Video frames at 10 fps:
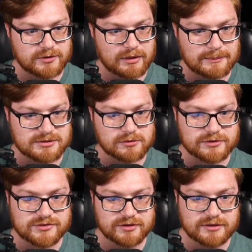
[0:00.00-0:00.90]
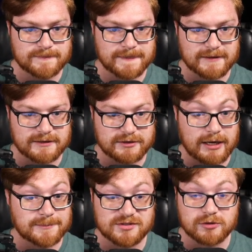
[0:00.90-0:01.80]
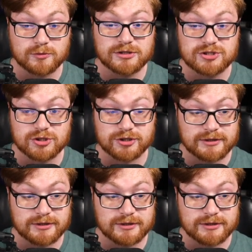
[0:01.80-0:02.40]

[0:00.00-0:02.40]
you absolutely should. Uh, you absolutely should.